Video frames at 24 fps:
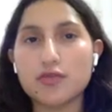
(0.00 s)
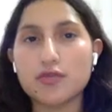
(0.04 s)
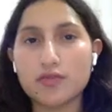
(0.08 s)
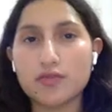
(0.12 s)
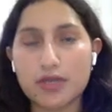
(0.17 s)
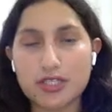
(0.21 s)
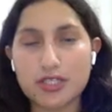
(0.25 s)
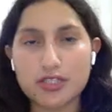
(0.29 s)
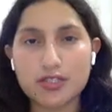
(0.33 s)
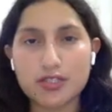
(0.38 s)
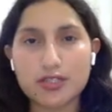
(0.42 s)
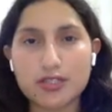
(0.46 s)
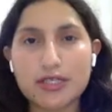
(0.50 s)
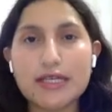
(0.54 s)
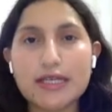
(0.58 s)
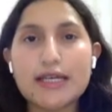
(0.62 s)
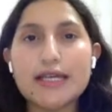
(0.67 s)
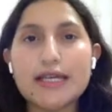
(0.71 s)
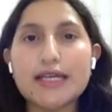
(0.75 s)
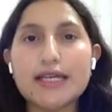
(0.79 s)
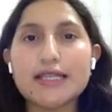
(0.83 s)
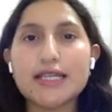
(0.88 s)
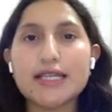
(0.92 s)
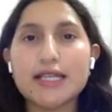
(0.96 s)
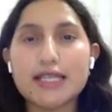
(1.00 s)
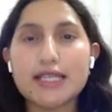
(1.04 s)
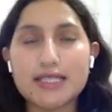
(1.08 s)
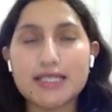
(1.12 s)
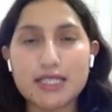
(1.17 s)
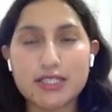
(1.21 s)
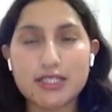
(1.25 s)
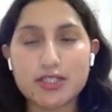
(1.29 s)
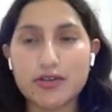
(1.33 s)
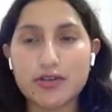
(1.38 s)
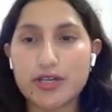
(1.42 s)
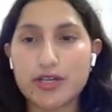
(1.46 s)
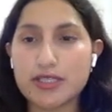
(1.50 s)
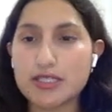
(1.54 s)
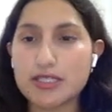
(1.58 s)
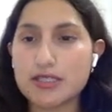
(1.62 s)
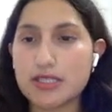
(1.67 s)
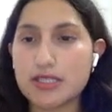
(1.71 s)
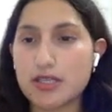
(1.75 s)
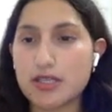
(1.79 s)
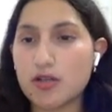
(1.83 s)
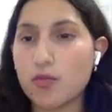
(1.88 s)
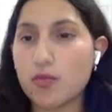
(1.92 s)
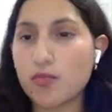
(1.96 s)
to mention that this study is
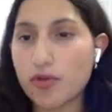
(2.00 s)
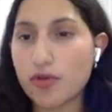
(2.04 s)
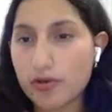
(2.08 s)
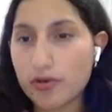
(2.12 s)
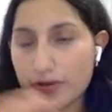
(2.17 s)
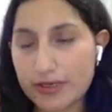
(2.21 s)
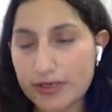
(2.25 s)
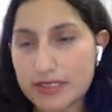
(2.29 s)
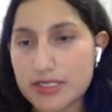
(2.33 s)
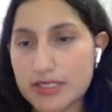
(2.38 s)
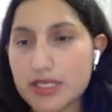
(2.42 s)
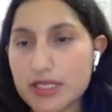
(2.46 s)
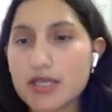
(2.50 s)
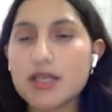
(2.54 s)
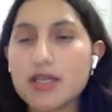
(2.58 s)
still in progress,